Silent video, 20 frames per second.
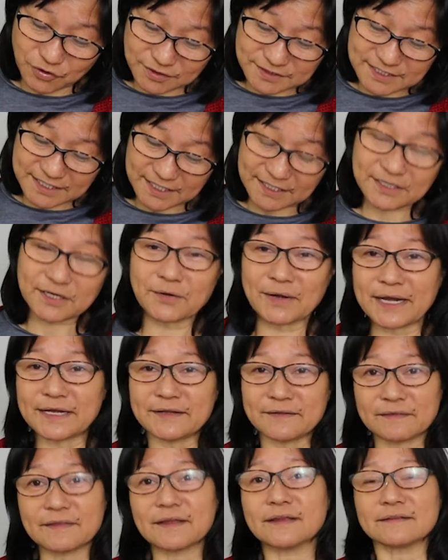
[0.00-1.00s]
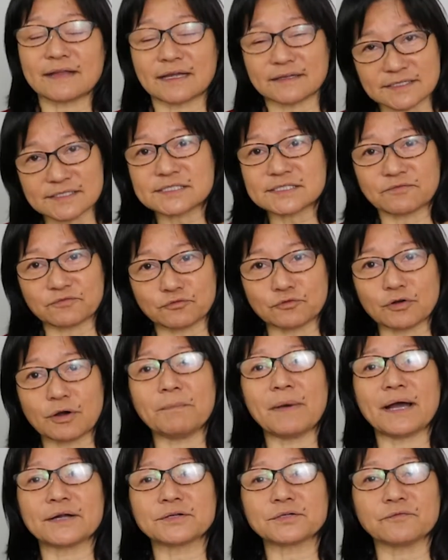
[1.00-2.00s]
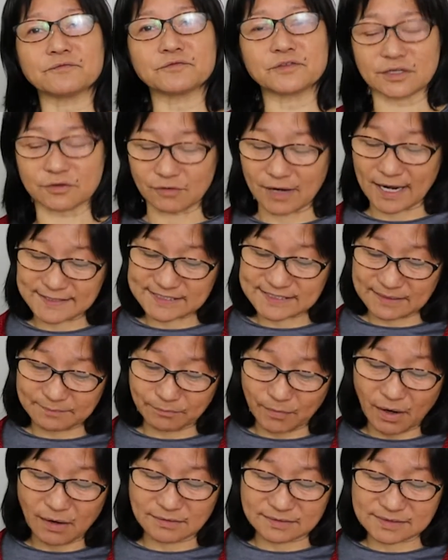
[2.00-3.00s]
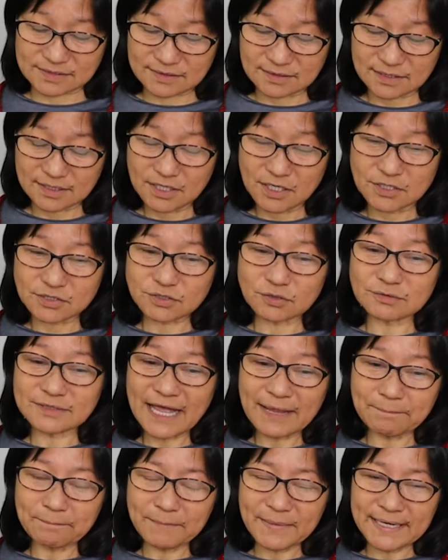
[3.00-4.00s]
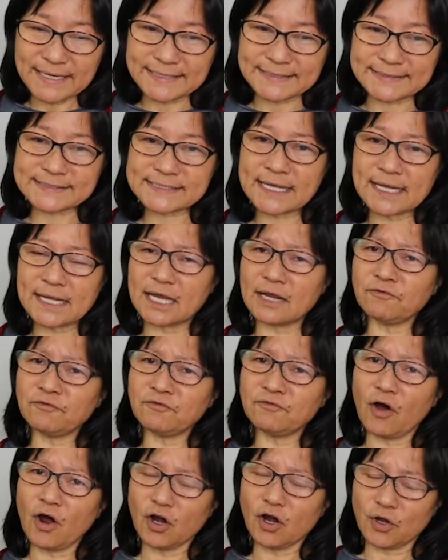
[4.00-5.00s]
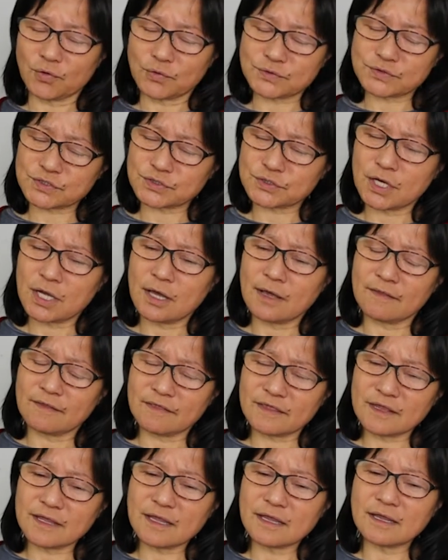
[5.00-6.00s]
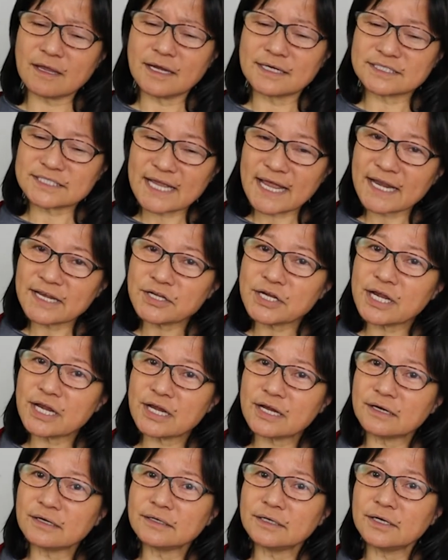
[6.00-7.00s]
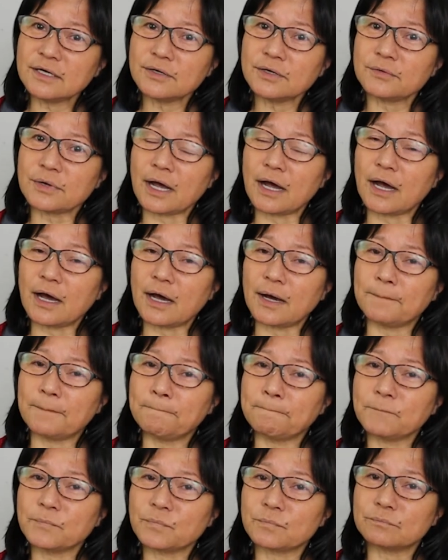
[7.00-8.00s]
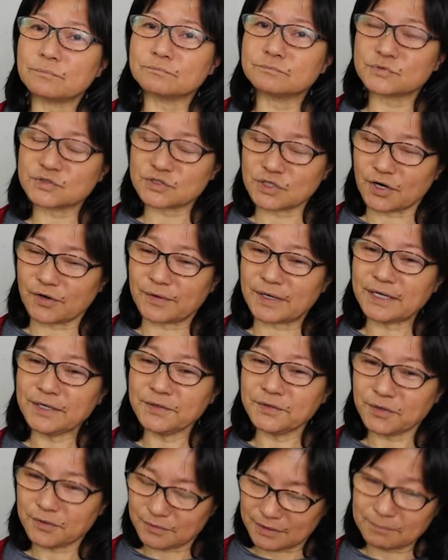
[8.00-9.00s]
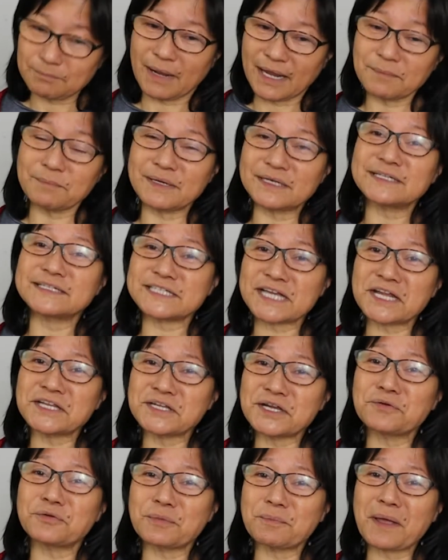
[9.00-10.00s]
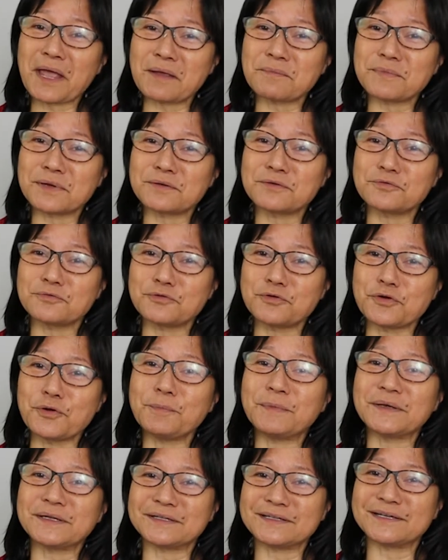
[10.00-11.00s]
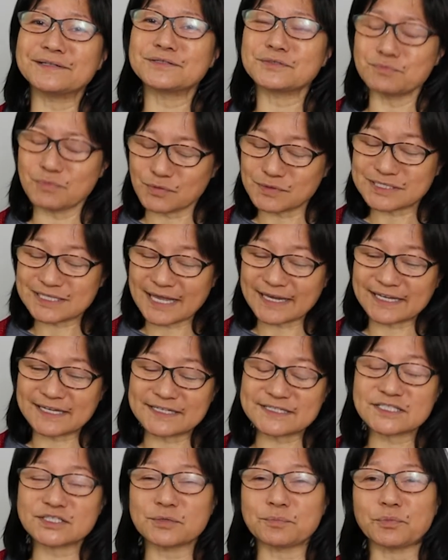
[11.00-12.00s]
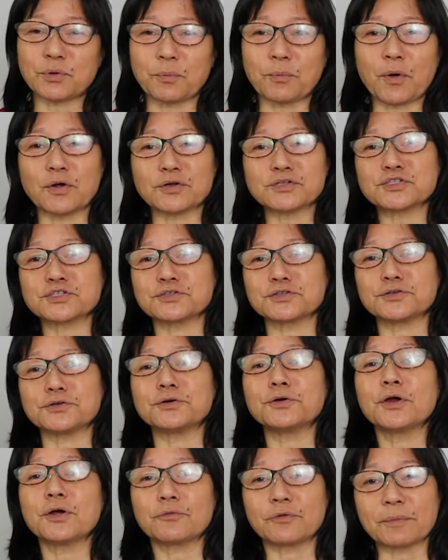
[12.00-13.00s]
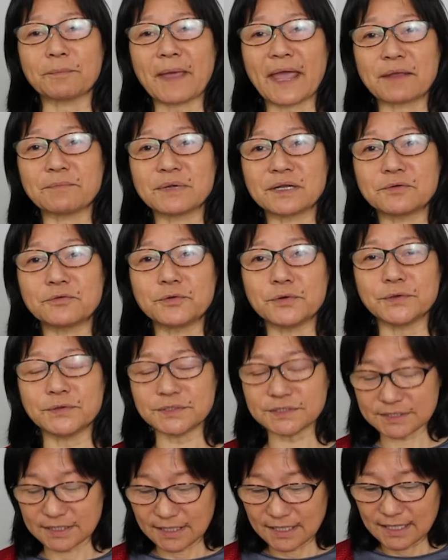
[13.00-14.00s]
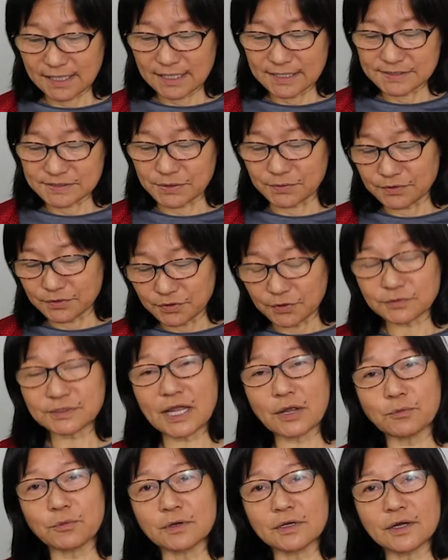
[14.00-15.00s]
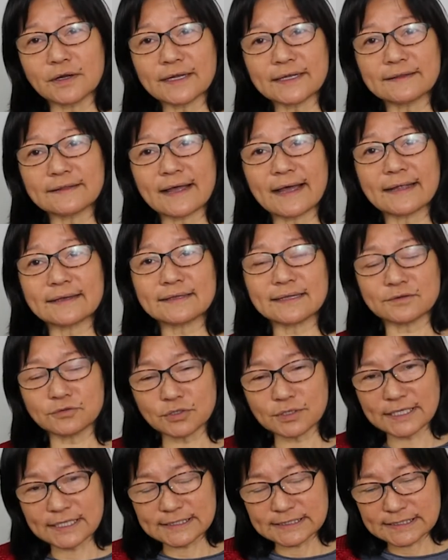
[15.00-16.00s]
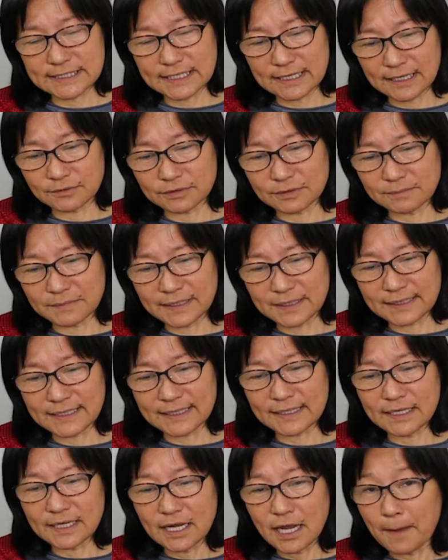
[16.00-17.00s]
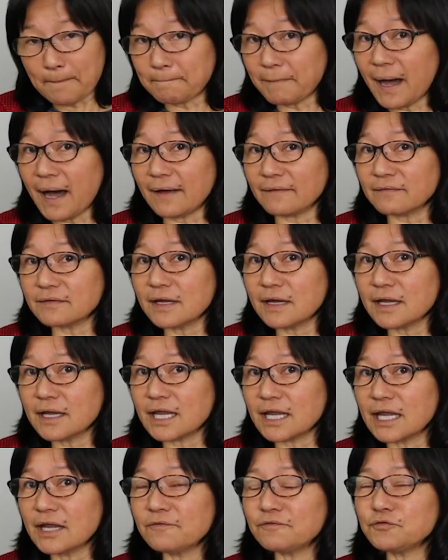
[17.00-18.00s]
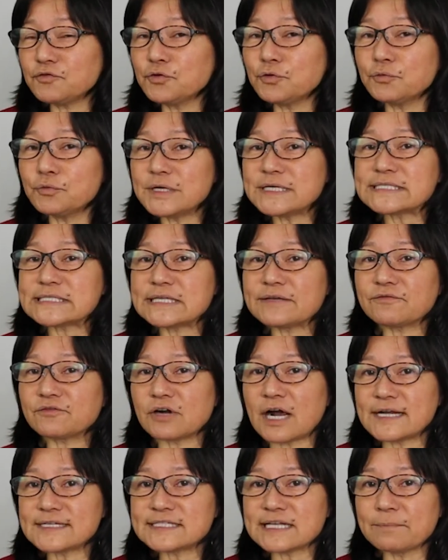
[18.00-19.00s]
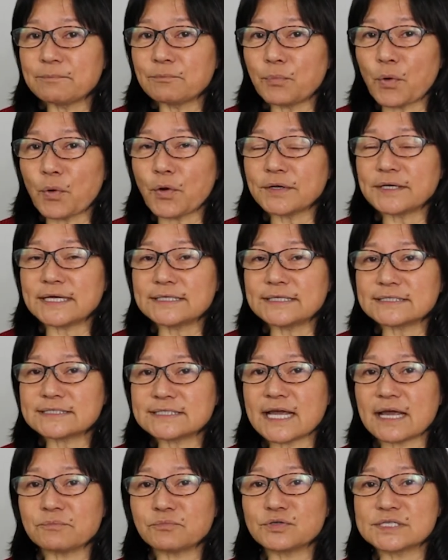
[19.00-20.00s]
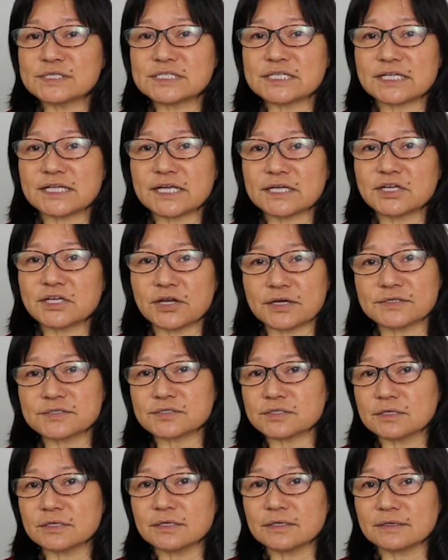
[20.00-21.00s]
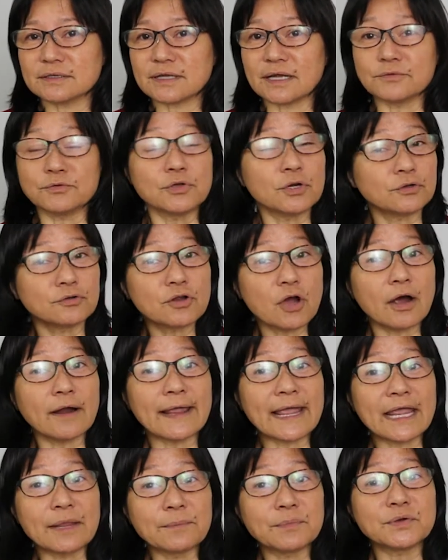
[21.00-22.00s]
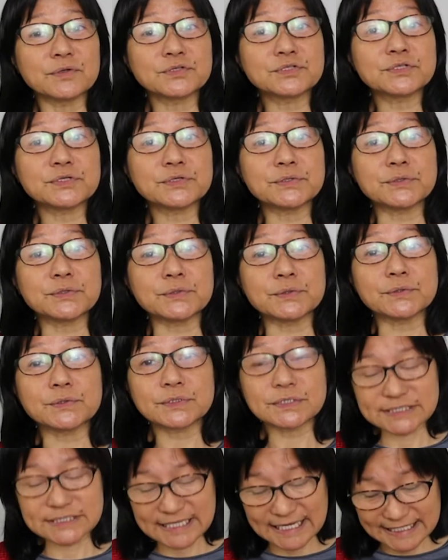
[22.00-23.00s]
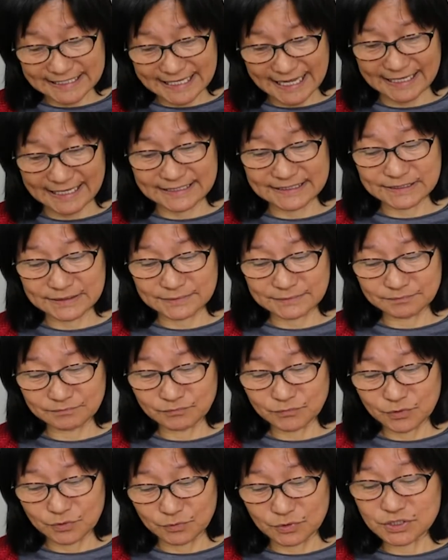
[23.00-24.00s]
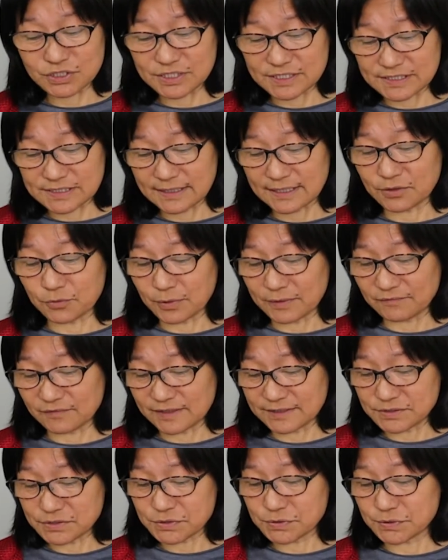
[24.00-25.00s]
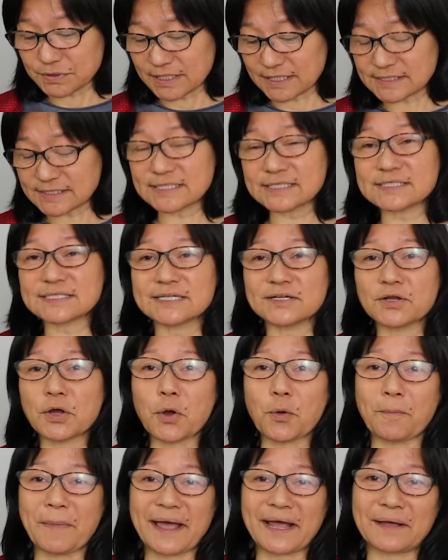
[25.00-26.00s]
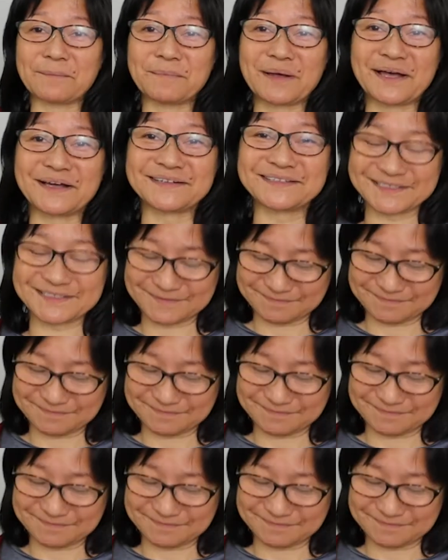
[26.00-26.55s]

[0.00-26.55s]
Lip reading: taken out anything, that is the full amount of the grants and bonds. So that means it follows the 10-year sorry, it might be the 10-year repayment route, but it's most likely is the proportional repayment route. So, they will look at that, then you can take out the money. But if you receive grants and bond in the 10 preceding years, then you're not able to take that, which is equivalent to the assistance holdback amount.